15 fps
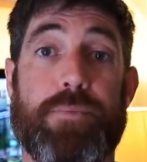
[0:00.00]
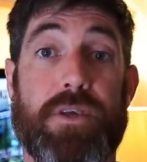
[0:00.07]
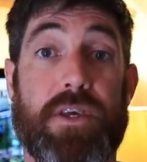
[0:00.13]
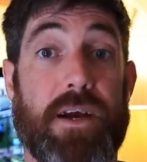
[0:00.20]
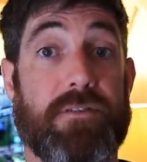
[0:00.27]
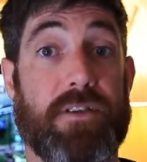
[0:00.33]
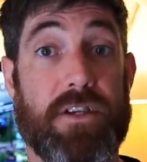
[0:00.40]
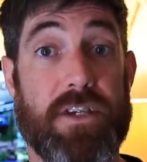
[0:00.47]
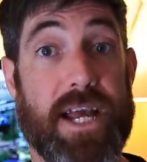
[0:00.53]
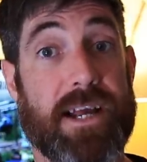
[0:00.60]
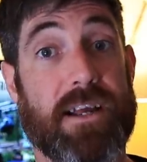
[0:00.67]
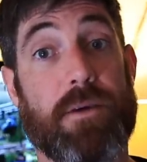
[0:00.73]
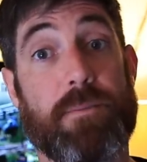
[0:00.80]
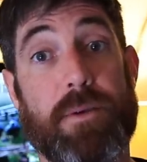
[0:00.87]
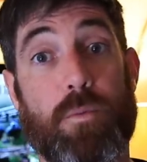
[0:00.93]
You have to
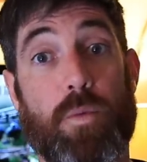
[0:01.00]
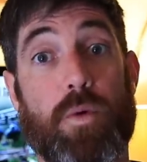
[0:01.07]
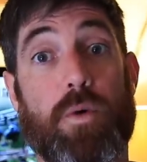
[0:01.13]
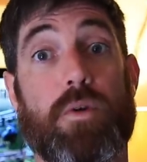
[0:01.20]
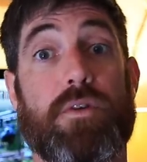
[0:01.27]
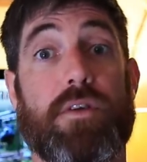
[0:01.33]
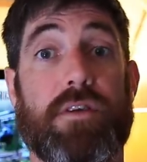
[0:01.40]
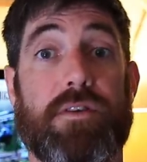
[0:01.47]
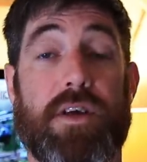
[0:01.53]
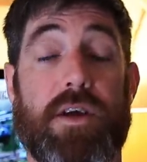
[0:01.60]
check them in water,